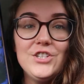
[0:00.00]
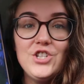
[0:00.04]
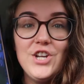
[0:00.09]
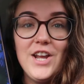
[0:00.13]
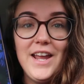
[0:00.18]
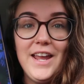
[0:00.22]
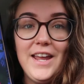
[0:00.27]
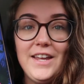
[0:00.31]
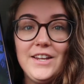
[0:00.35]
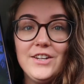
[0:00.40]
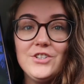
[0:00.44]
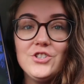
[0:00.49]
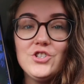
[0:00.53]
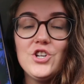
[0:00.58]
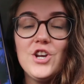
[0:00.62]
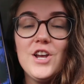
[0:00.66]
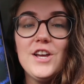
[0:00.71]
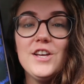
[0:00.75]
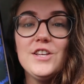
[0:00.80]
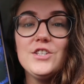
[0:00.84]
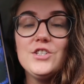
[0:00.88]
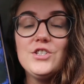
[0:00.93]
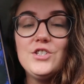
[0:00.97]
Change.
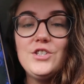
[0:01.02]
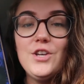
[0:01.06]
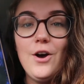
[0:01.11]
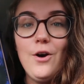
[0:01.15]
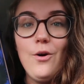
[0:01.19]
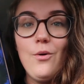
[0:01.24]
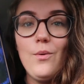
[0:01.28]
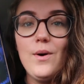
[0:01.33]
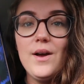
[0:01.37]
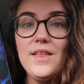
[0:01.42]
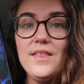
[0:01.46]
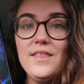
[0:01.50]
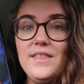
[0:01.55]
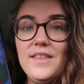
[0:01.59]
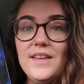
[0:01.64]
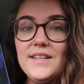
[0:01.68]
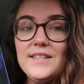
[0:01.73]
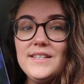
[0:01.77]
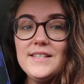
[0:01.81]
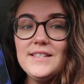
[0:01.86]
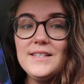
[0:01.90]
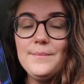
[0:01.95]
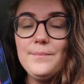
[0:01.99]
So
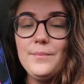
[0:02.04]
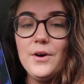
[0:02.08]
this is a